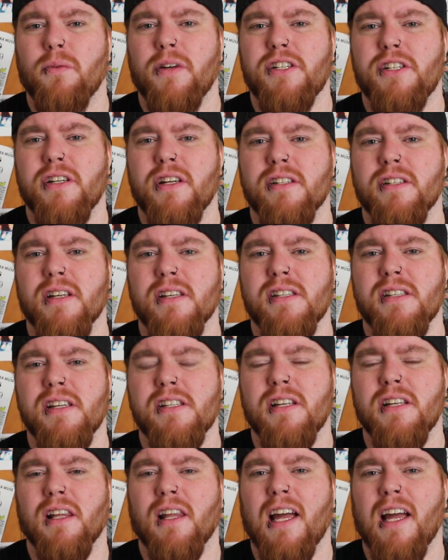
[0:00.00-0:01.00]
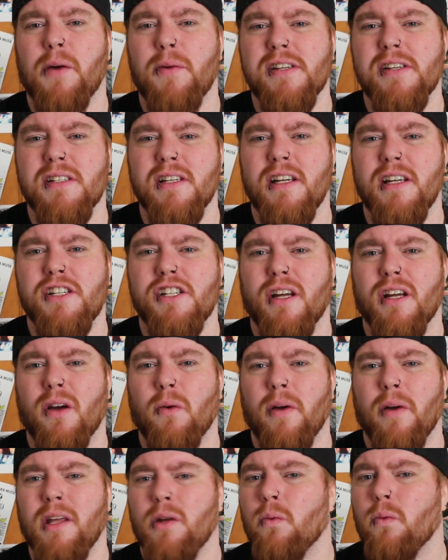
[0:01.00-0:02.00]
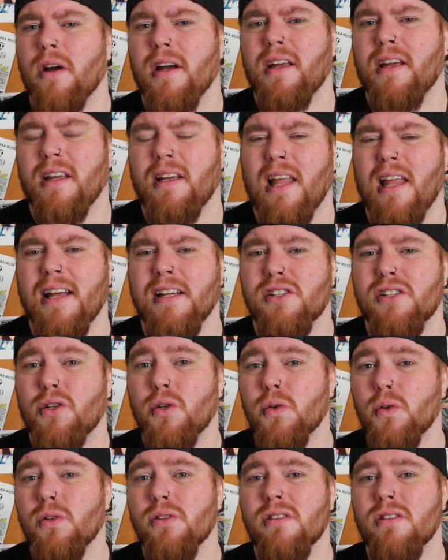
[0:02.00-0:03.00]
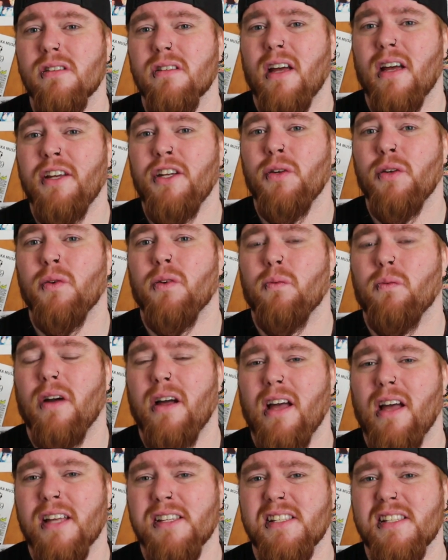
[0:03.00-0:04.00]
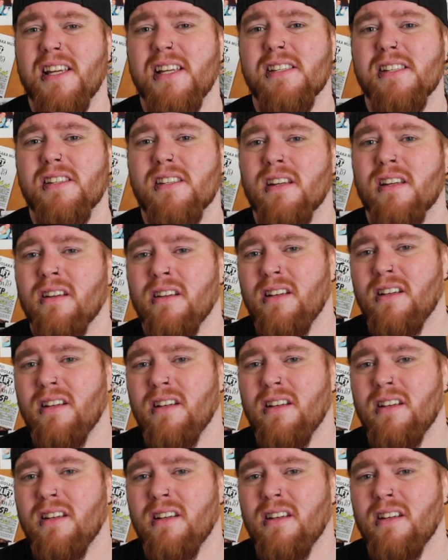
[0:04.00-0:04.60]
which is assistant language teacher, where you work in like schools and you assist